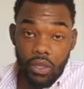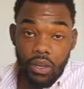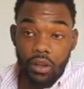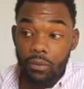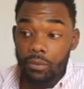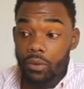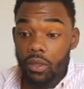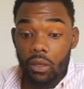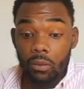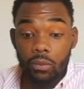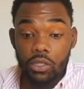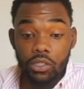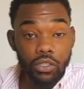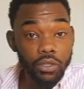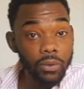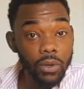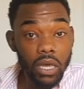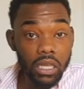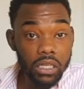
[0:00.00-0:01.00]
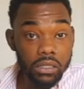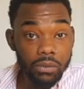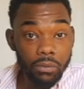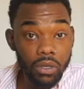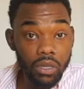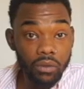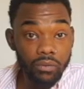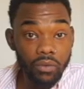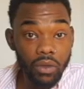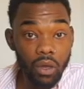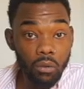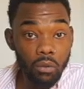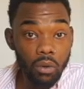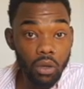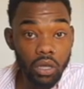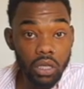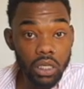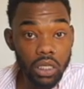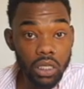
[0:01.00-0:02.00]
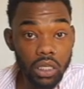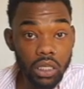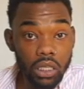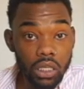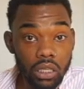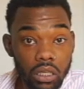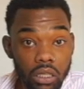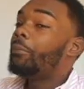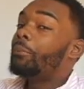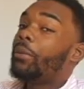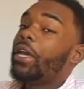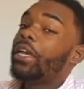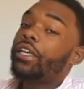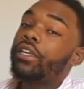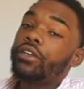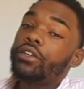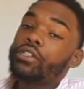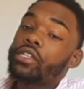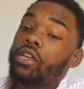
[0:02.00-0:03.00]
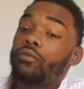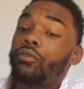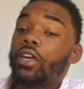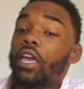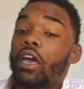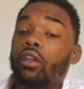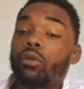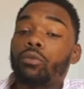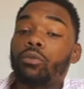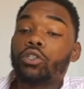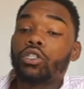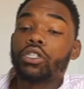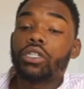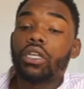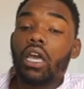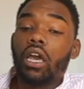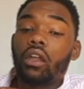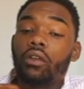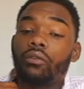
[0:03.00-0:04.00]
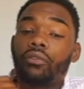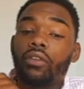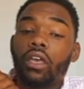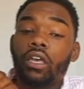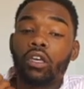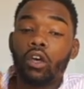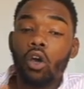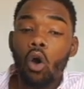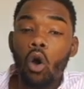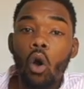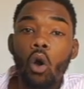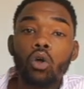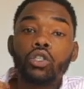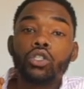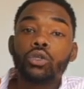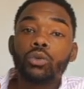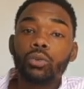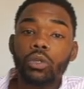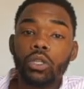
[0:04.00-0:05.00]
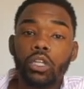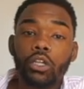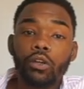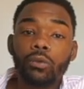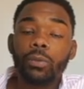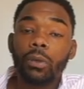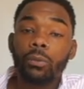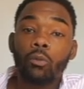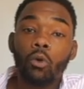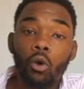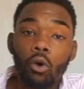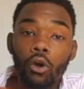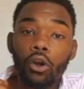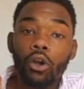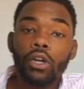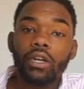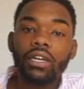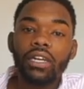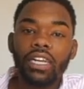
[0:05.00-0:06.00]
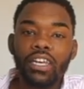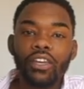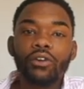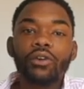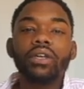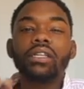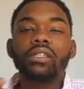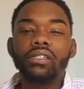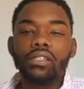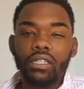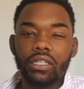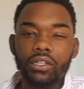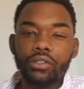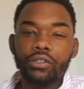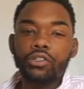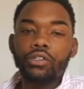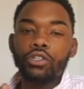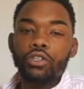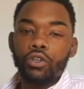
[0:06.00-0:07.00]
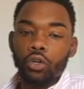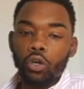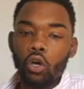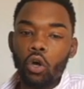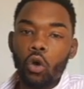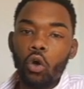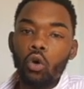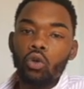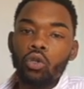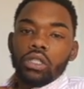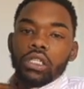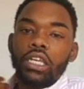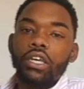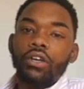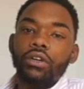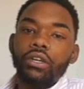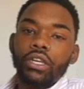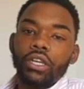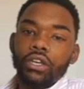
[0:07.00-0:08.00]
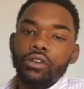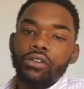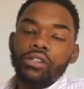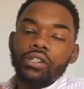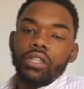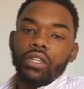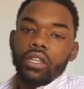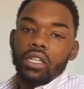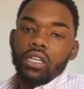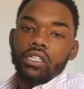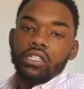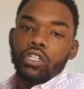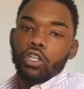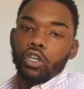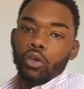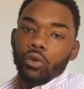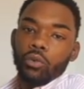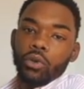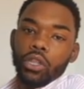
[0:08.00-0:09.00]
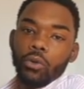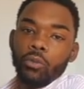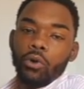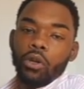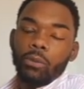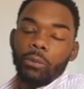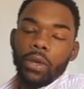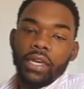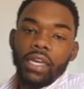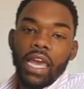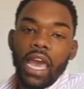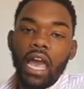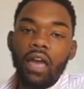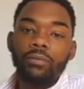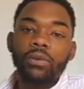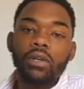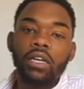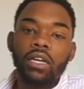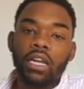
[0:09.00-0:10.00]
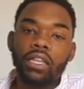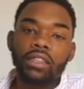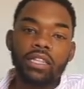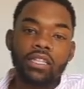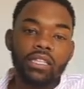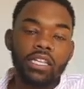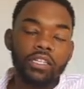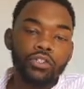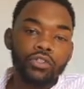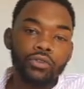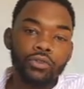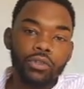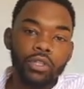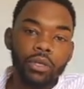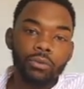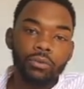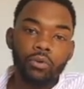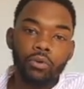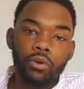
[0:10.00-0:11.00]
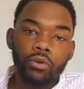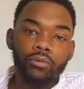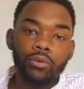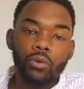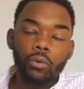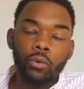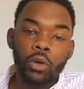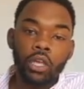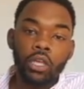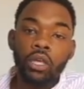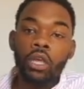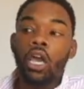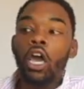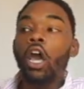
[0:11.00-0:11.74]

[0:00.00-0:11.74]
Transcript: And I'd be like, but you asked me if I wanted it making yourself accountable just kind of like holds you a little bit more near and dear to your goals, near and dear to the things that you really want to make happen. And I think that's truly important for what